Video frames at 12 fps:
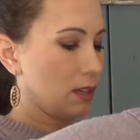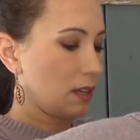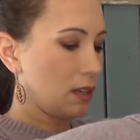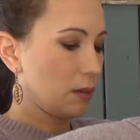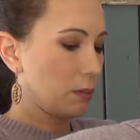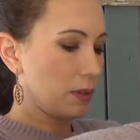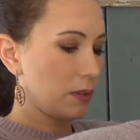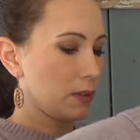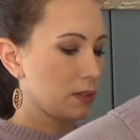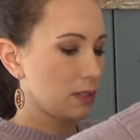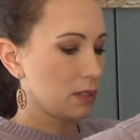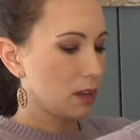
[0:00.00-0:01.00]
And put
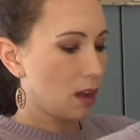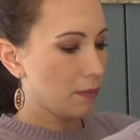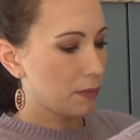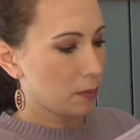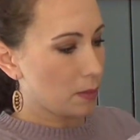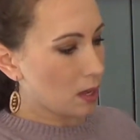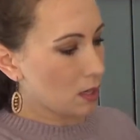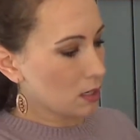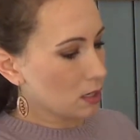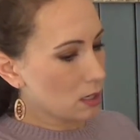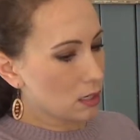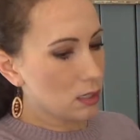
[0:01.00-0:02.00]
those in the coffee mug.